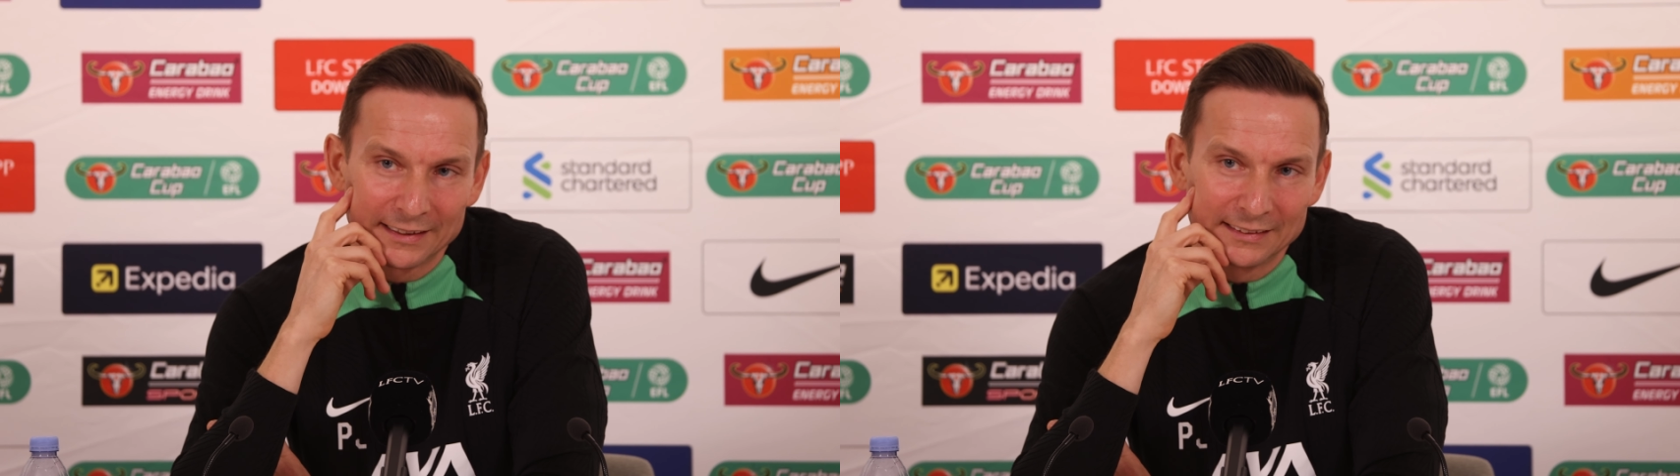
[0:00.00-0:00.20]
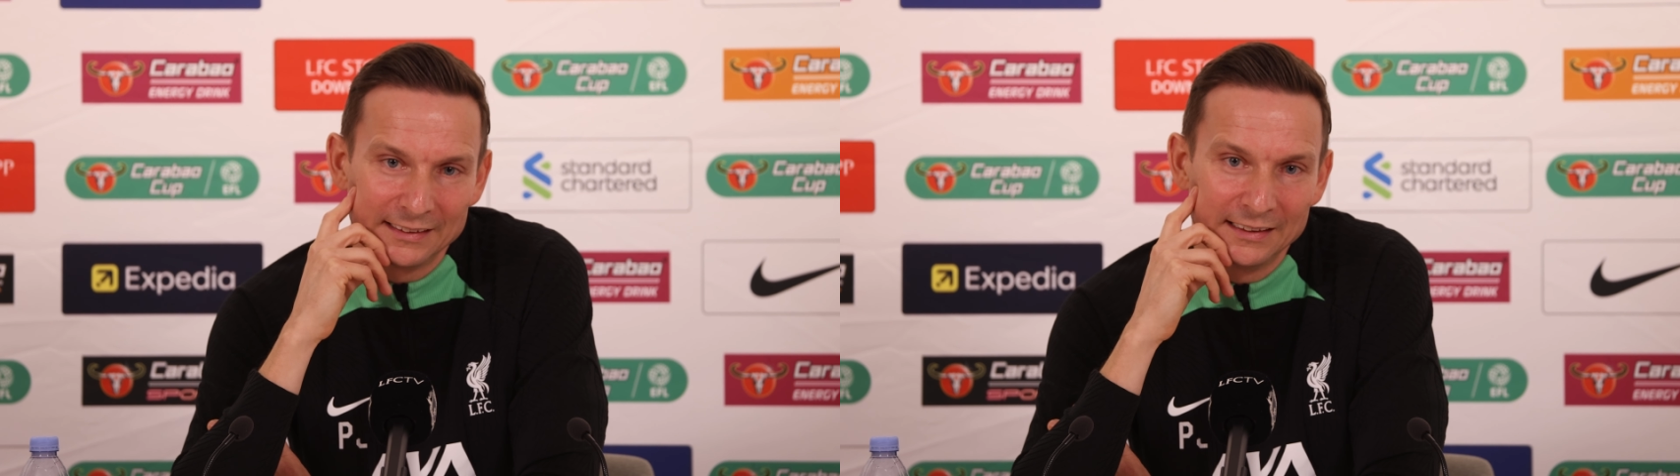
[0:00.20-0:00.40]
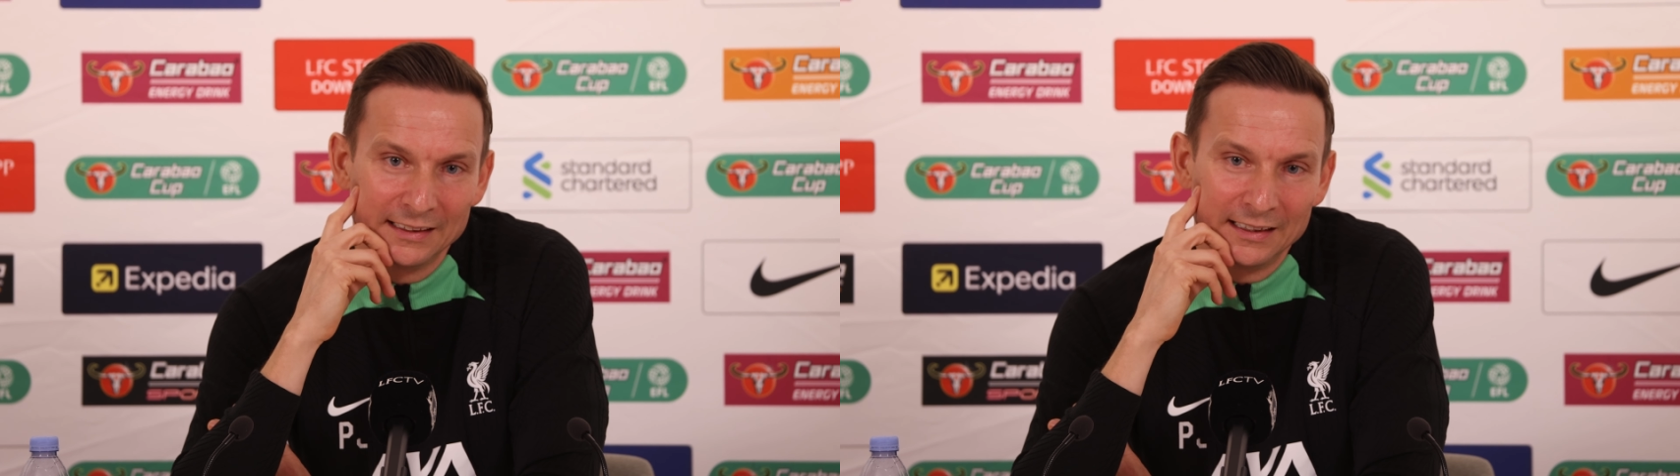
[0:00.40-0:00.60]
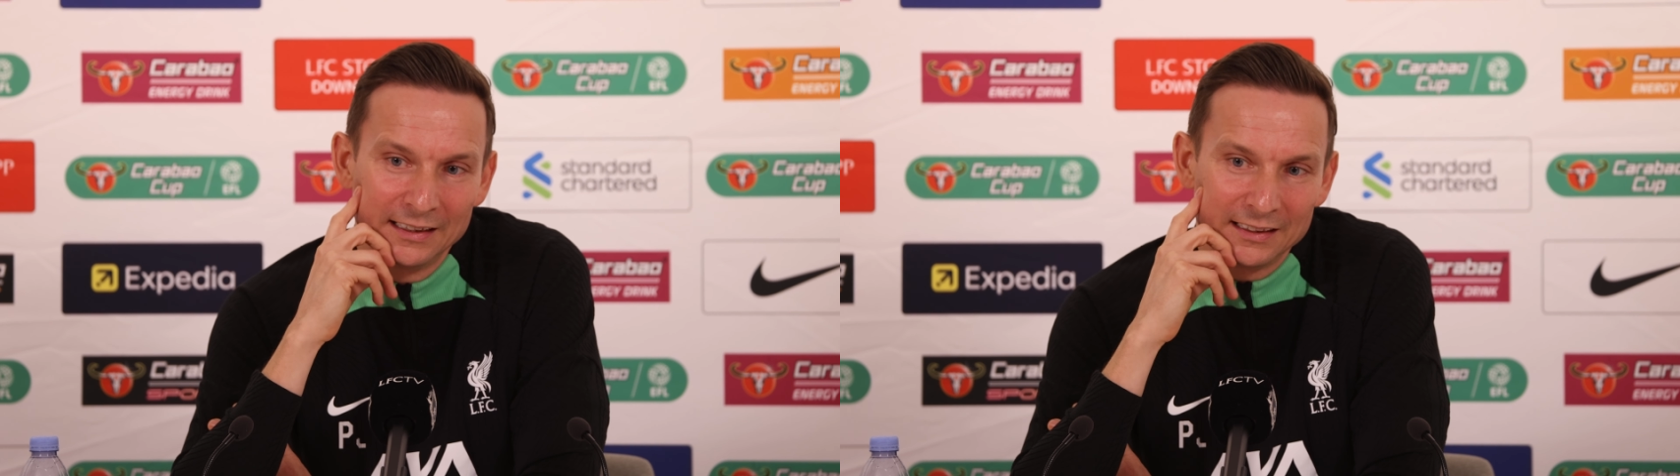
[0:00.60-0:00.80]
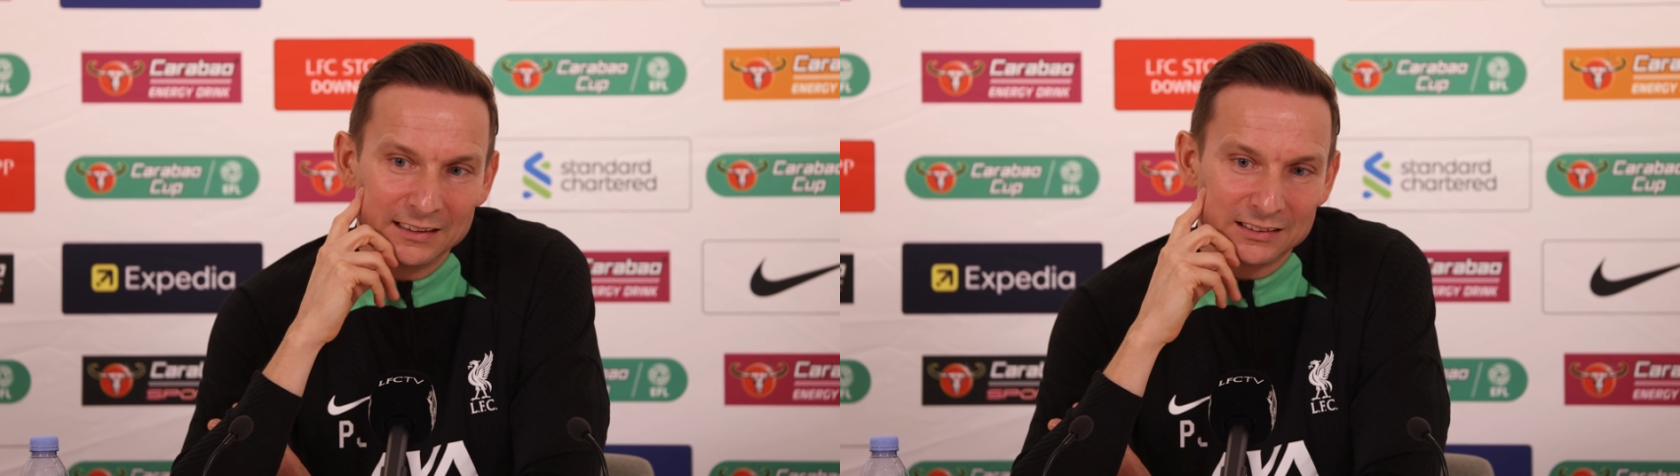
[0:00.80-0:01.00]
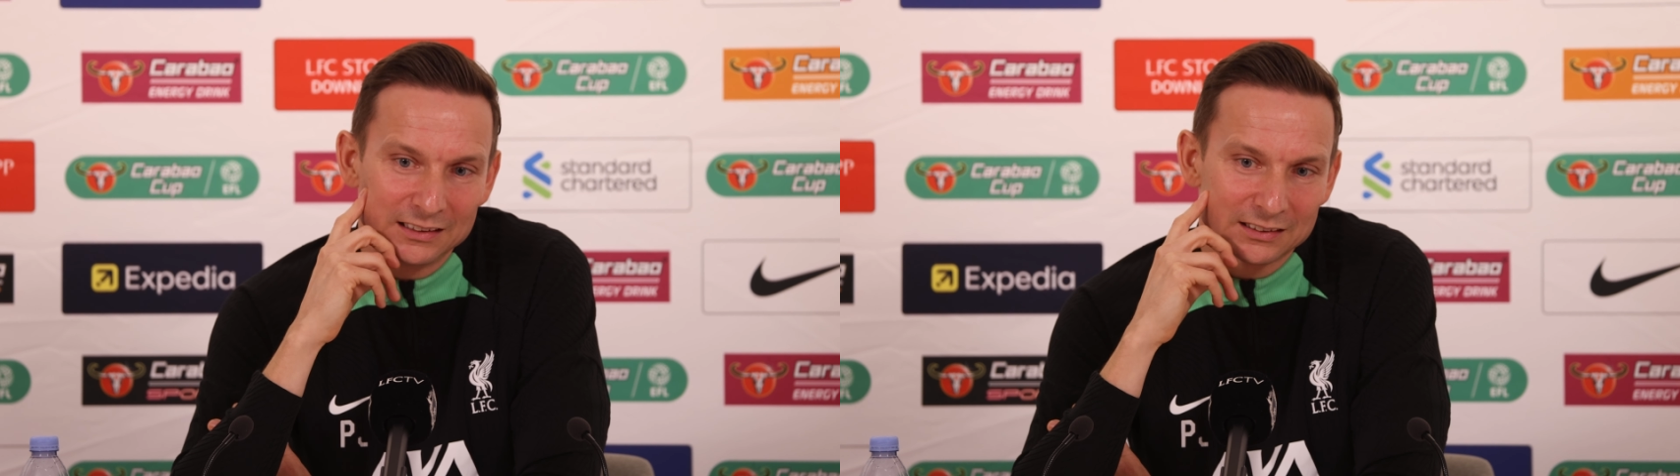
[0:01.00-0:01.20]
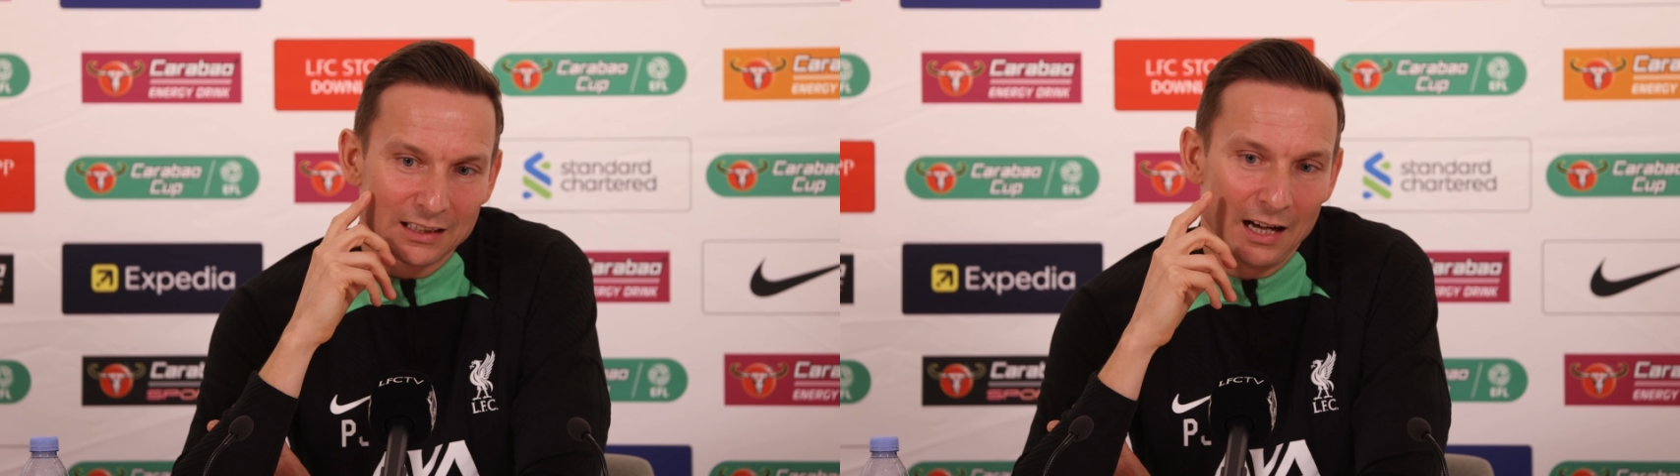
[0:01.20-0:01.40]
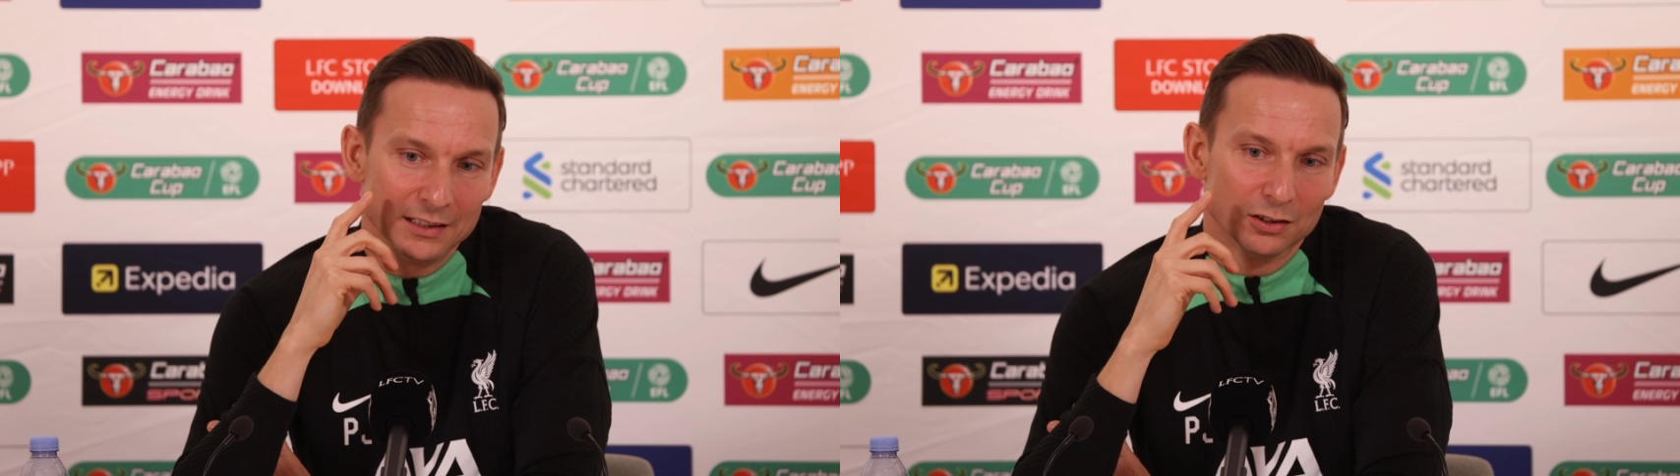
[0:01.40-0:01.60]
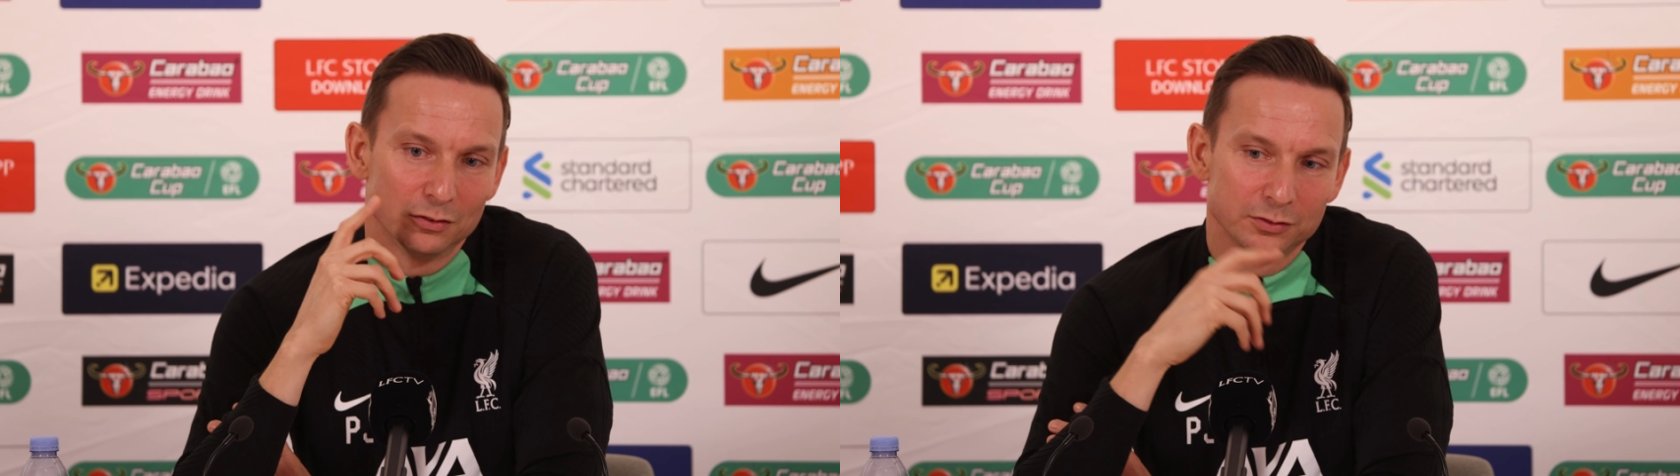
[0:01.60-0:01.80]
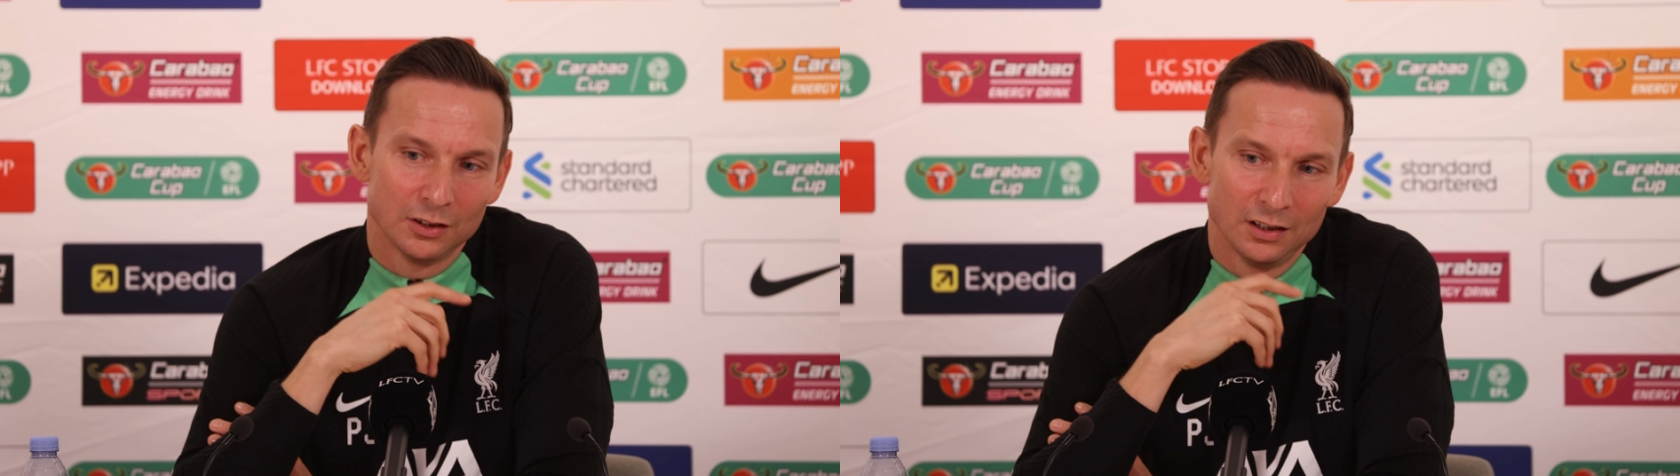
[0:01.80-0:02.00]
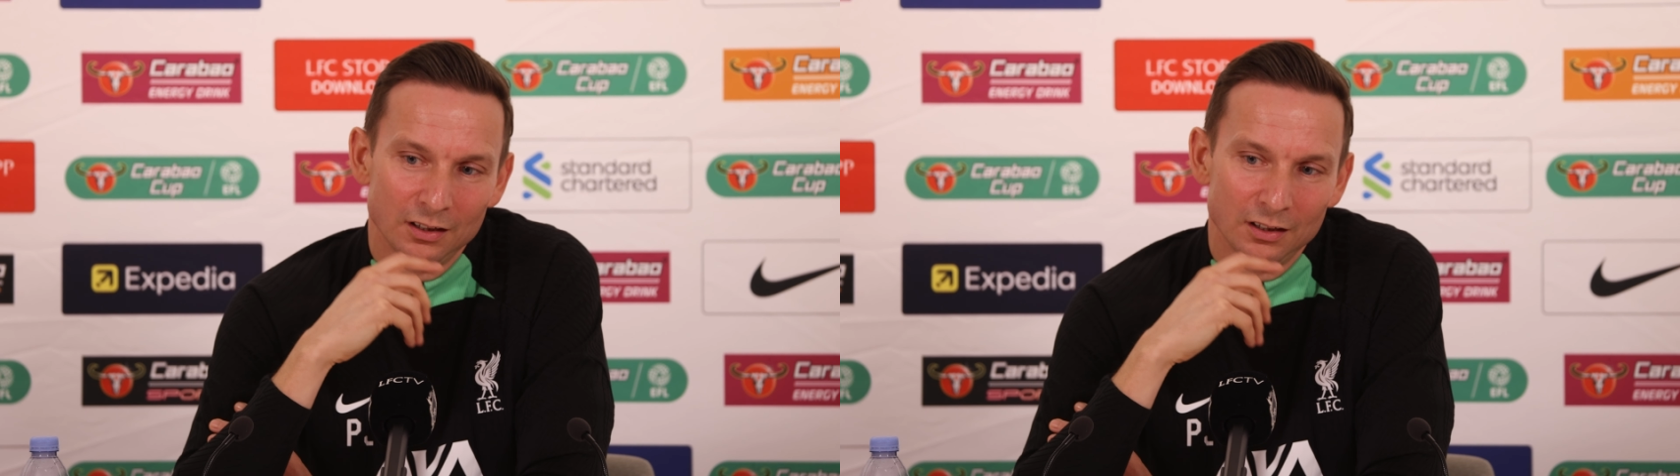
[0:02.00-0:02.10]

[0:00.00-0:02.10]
and he's this kind of,